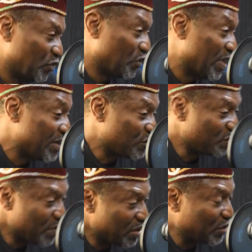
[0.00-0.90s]
Or end of
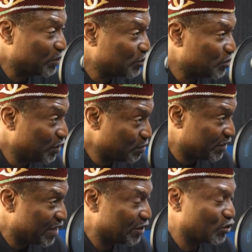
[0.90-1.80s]
May or June. Assuming it's
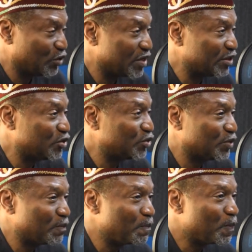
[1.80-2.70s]
signed into law in June.
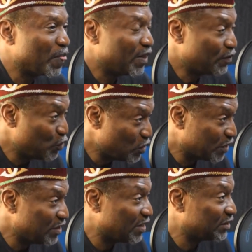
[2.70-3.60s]
The new
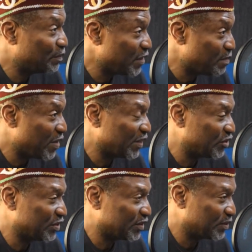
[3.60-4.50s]
leadership
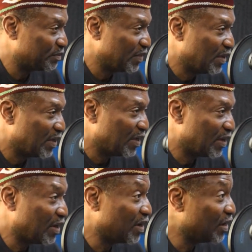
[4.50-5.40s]
emerges.
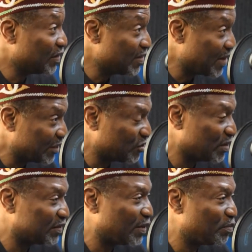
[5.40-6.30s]
The National
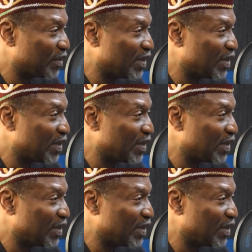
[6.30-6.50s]
Assembly.